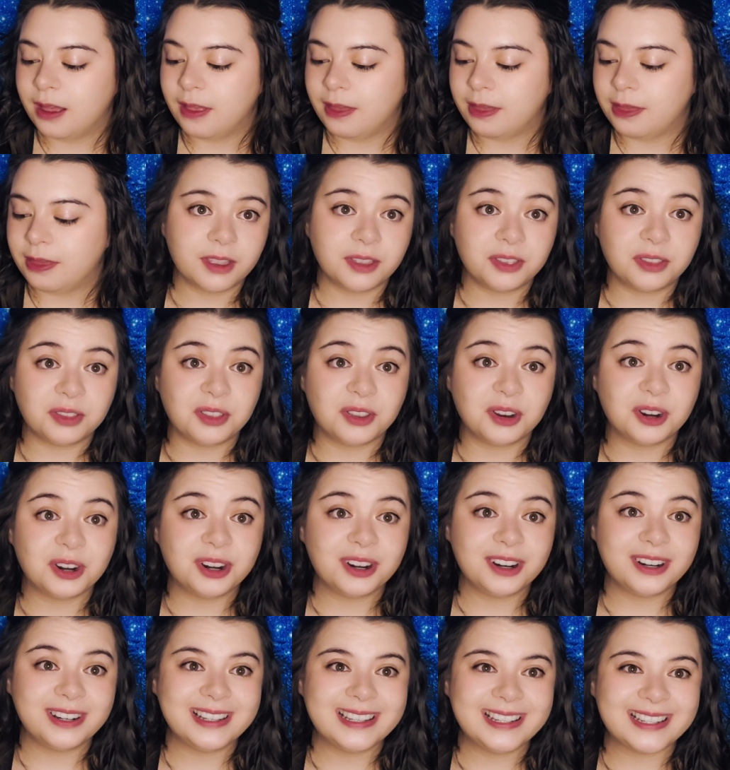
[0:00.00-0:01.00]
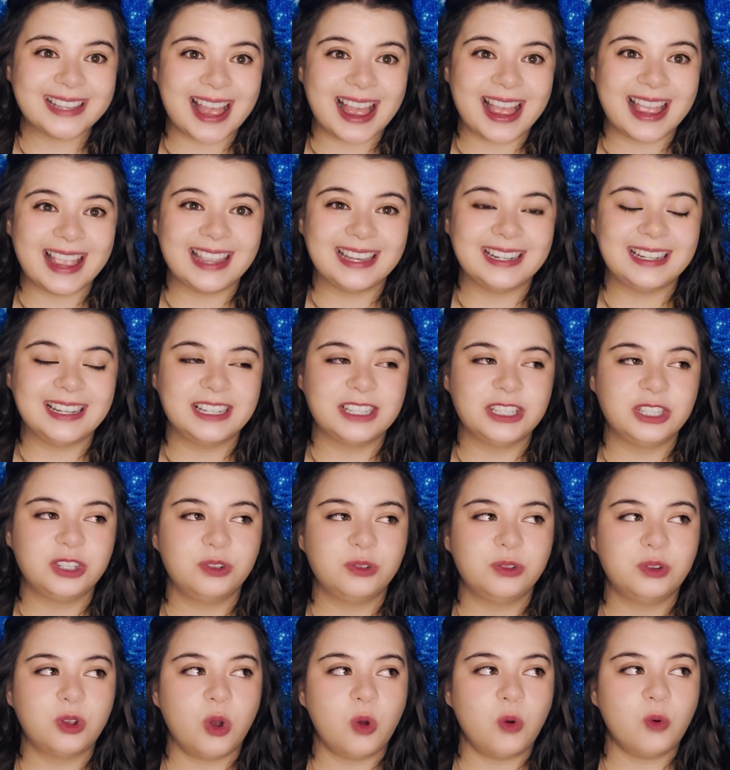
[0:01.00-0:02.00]
The third sign is
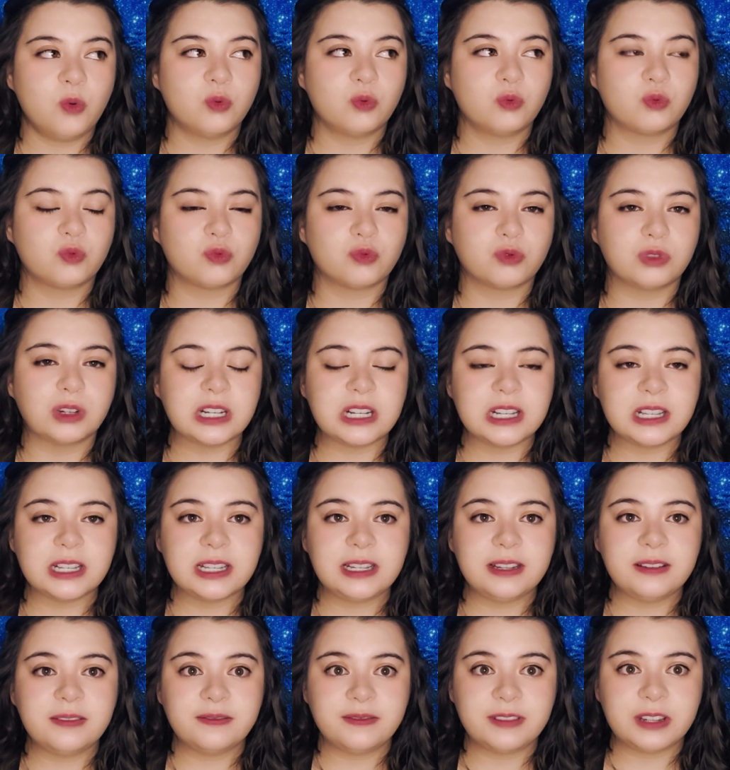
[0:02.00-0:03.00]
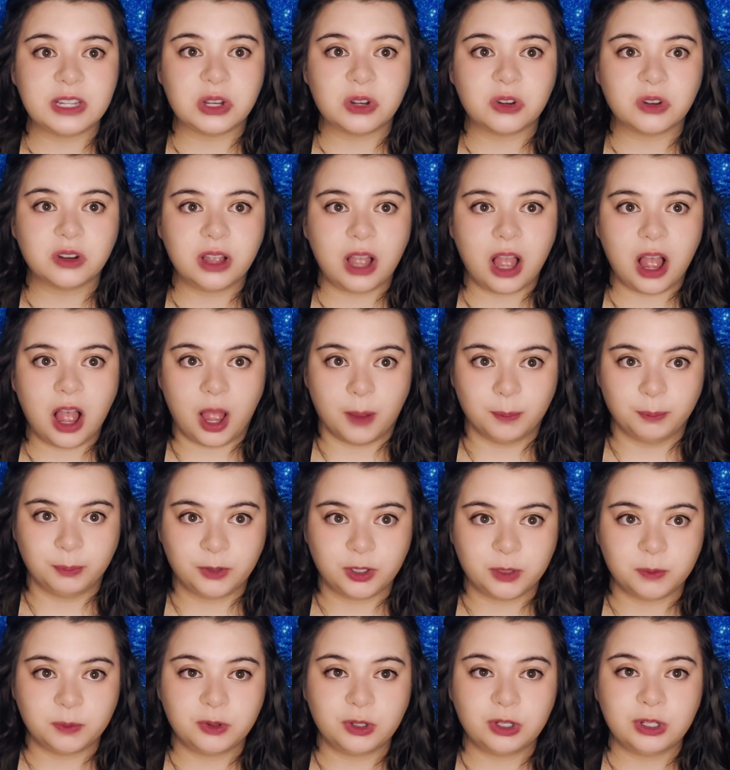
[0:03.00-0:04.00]
you don't really feel
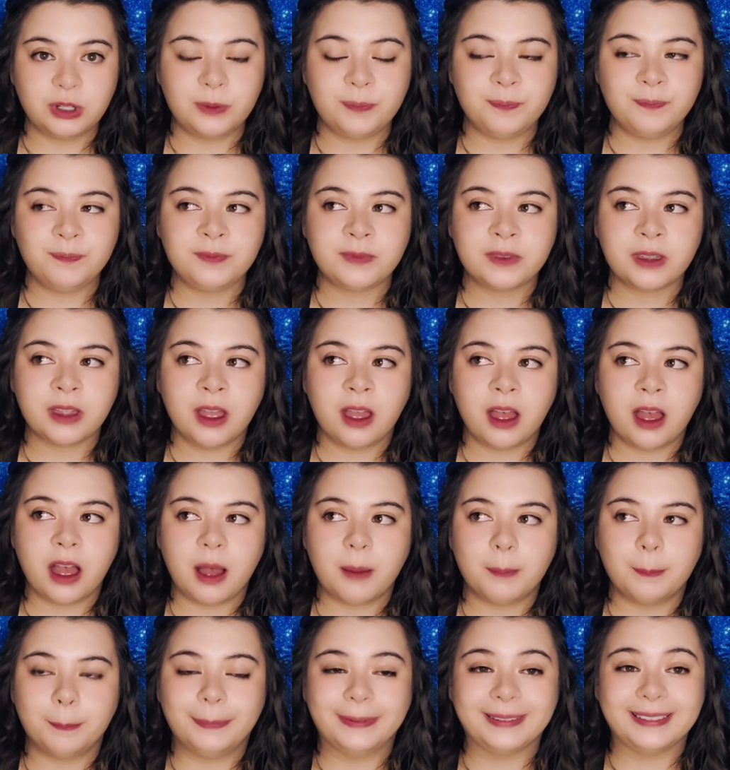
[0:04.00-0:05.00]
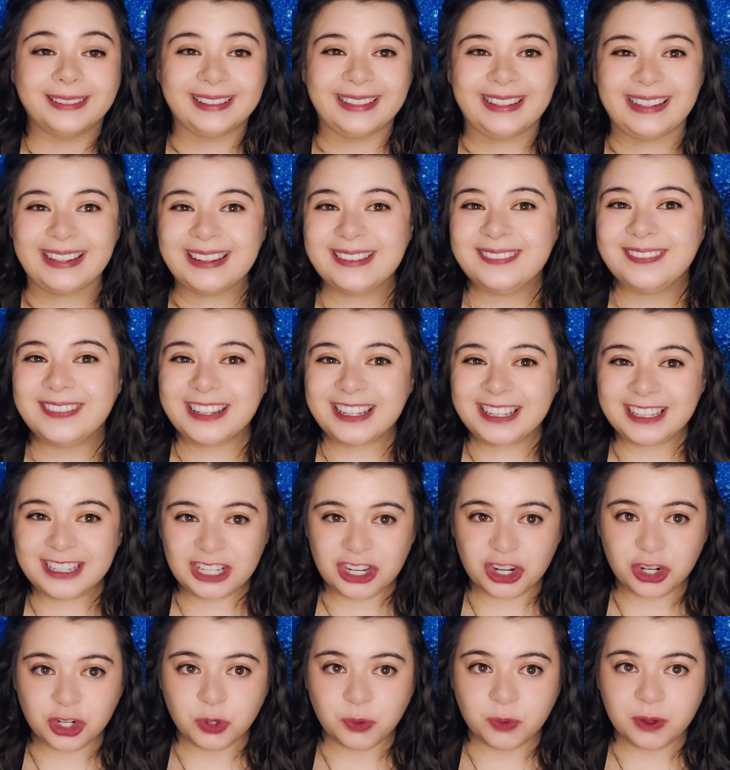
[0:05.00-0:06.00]
comfortable believing
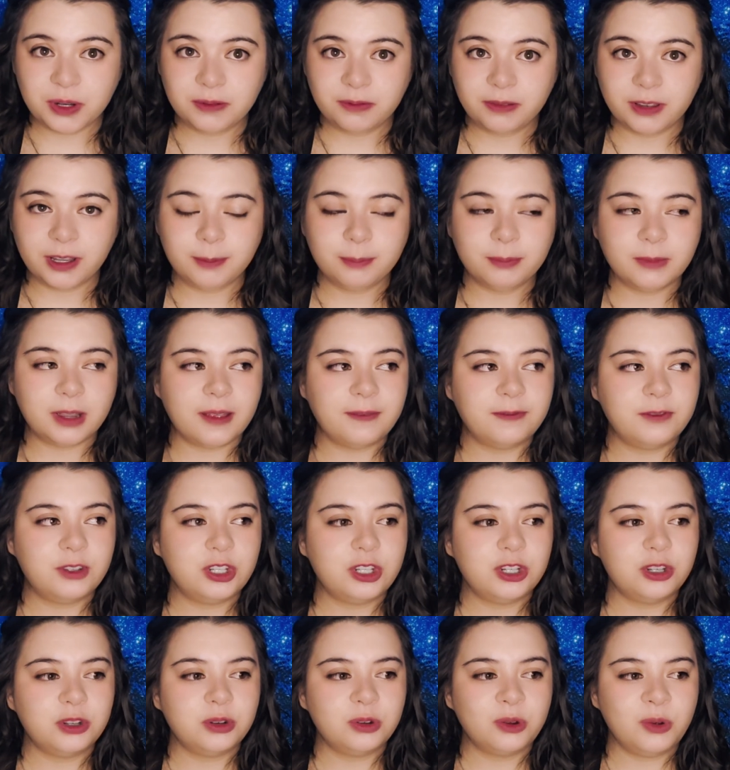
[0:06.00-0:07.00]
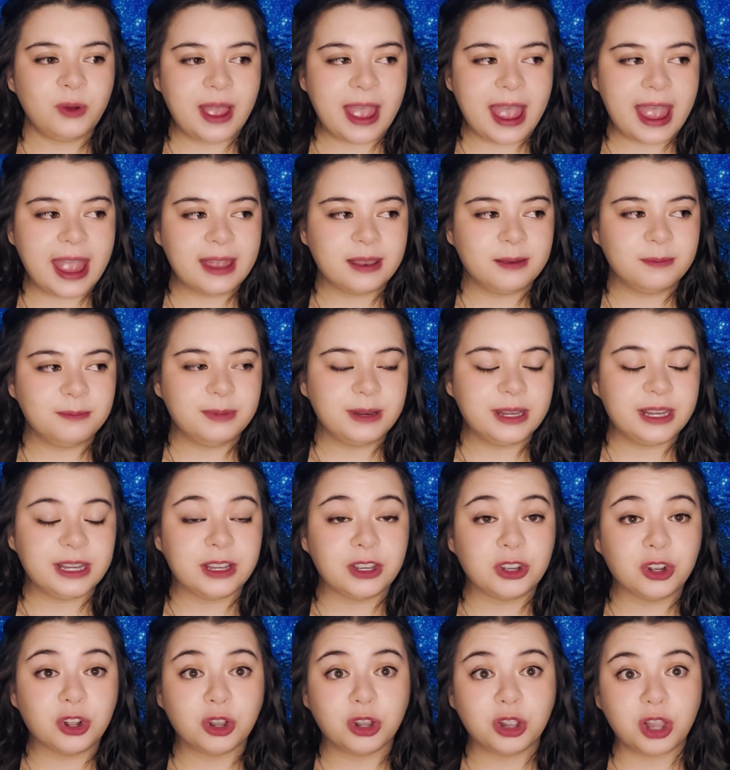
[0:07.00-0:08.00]
your twin flame loves you and
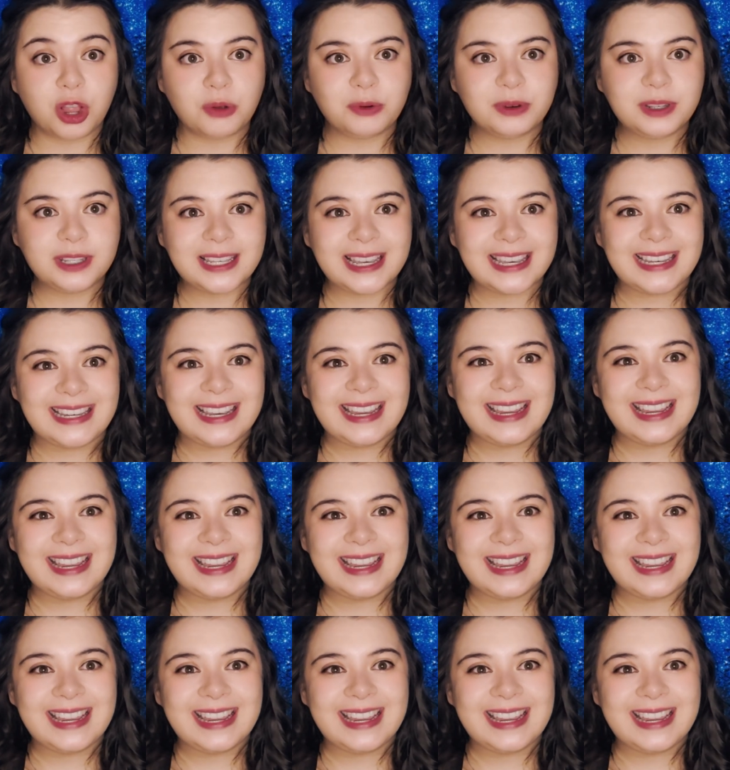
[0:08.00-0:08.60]
being close and